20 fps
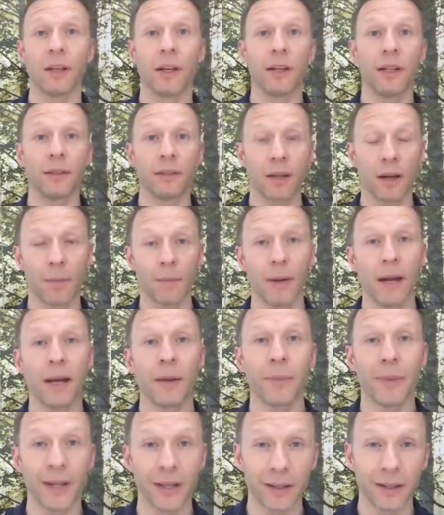I need to come
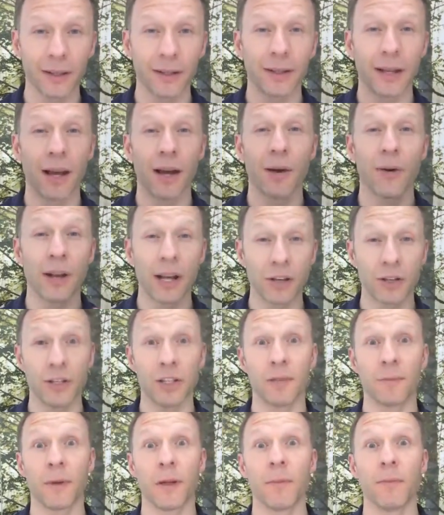back, be in the now, and actually
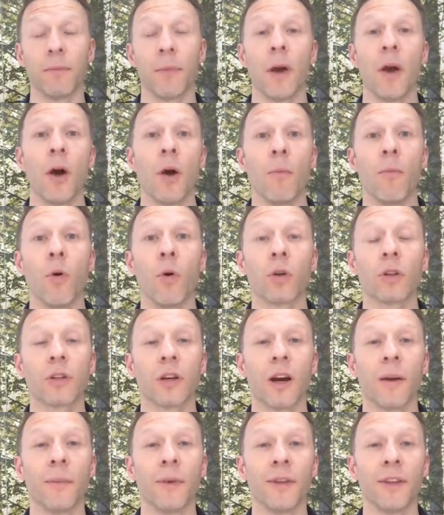spend more
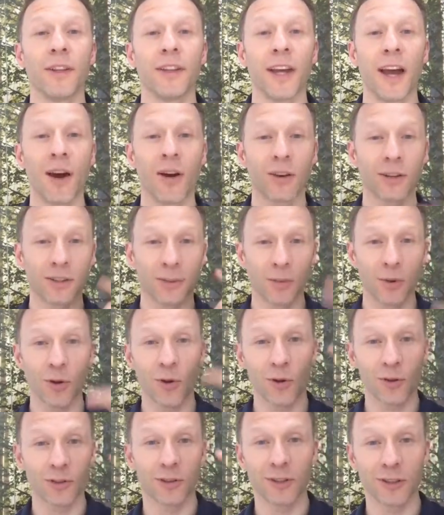time in the now because I'm
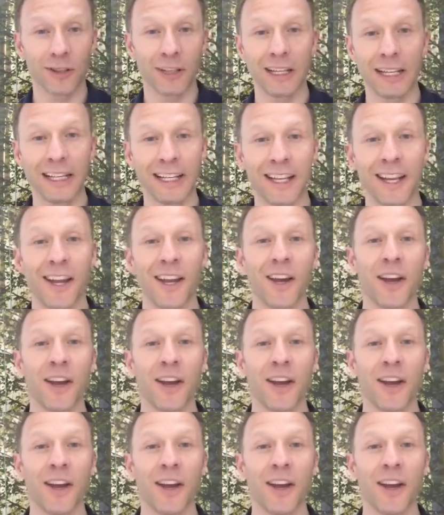constantly